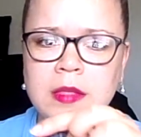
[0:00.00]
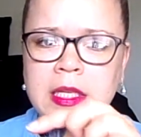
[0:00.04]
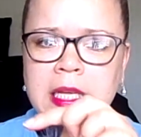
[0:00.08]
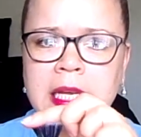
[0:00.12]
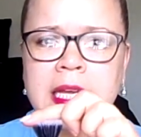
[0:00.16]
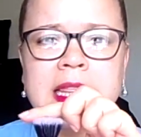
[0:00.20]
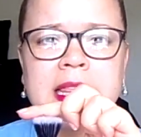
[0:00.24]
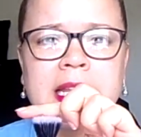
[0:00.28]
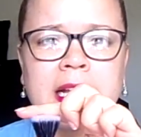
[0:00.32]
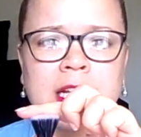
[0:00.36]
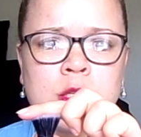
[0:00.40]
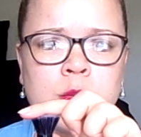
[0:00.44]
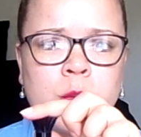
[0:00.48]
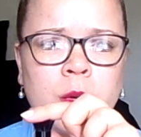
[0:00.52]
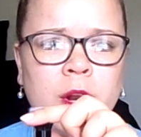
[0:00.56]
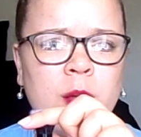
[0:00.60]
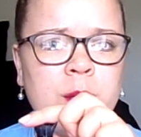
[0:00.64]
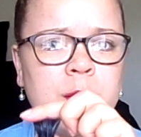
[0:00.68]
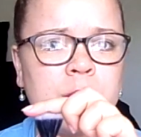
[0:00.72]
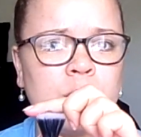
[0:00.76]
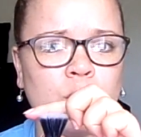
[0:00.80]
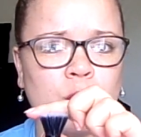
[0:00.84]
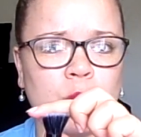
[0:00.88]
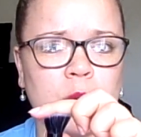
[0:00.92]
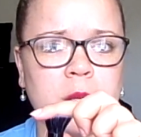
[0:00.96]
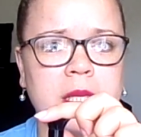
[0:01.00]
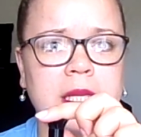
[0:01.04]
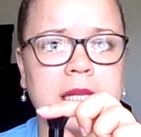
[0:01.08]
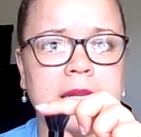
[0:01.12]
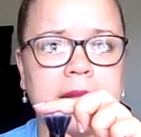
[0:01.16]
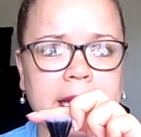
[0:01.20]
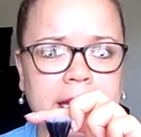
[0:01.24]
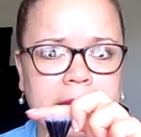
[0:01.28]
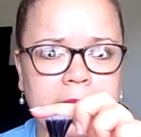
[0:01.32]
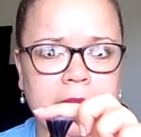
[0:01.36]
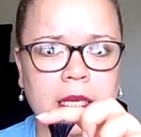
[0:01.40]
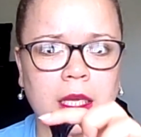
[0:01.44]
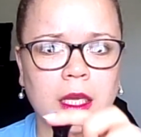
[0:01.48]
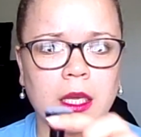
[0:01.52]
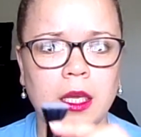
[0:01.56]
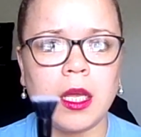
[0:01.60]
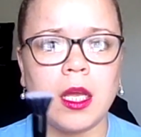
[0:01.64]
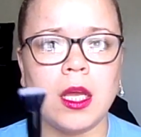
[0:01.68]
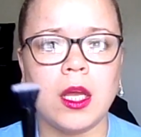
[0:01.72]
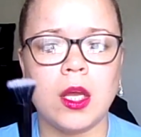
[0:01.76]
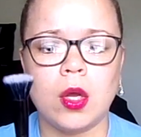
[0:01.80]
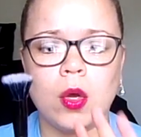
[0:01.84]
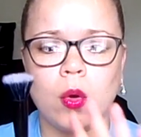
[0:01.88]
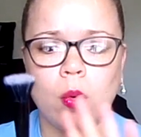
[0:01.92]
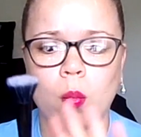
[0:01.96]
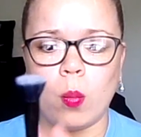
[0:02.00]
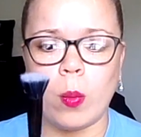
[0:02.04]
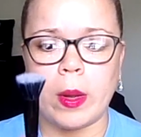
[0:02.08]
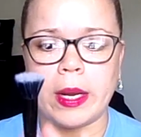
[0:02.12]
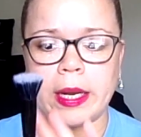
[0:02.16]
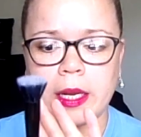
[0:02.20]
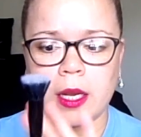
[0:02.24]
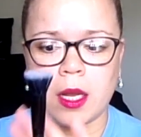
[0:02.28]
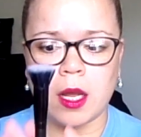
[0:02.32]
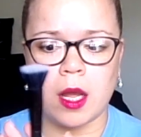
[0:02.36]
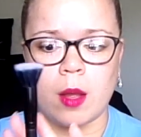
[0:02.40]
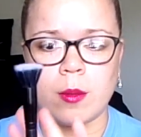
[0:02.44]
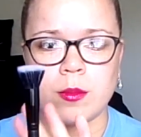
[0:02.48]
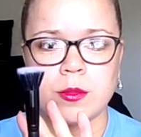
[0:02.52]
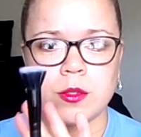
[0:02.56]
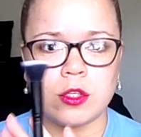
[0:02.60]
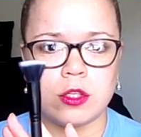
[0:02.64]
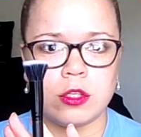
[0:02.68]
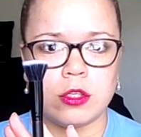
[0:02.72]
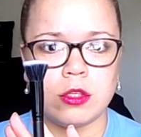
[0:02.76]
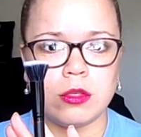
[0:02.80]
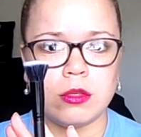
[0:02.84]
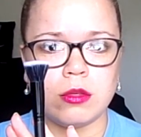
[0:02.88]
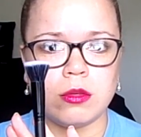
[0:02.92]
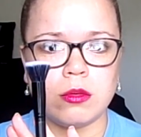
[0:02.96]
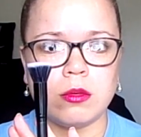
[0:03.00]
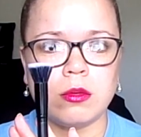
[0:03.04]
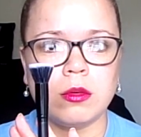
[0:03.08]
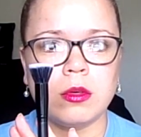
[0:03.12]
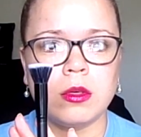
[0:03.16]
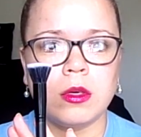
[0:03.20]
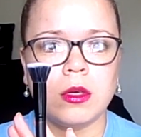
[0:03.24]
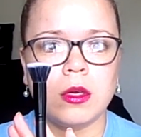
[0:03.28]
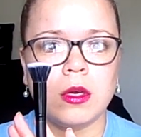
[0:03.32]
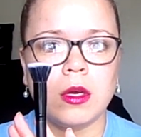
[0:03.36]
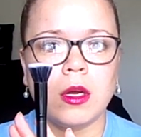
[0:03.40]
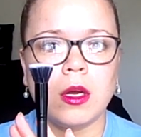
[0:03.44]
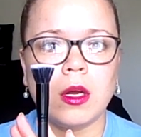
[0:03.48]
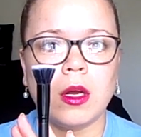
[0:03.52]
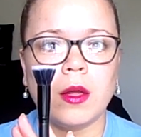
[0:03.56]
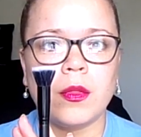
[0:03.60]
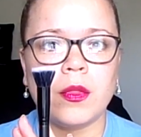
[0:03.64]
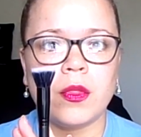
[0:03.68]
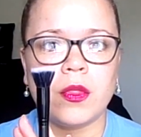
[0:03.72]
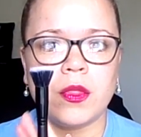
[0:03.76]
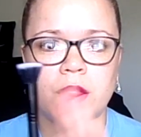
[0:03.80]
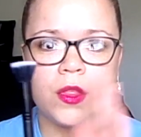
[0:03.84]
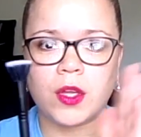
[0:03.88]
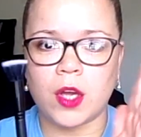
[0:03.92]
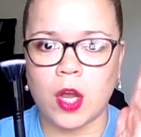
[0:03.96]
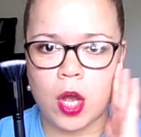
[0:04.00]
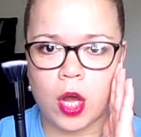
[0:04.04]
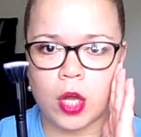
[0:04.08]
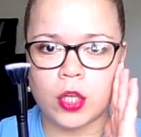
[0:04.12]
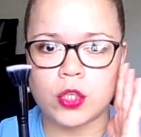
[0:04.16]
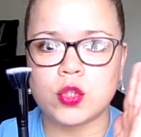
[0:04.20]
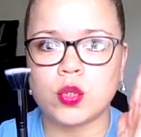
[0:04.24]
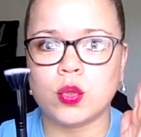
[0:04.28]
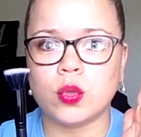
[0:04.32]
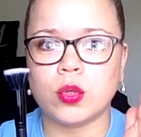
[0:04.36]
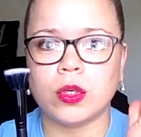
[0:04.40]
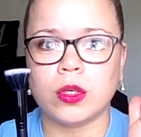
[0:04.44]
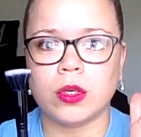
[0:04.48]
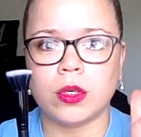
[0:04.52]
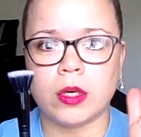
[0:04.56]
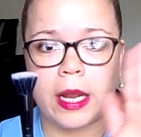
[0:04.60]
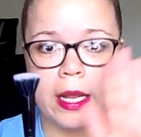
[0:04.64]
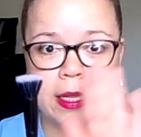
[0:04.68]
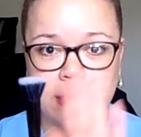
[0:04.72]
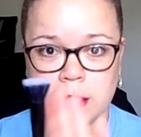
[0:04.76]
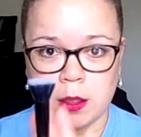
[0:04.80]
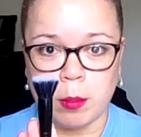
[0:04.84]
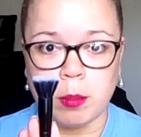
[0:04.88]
And that's what I've been really liking when it comes to the contour and the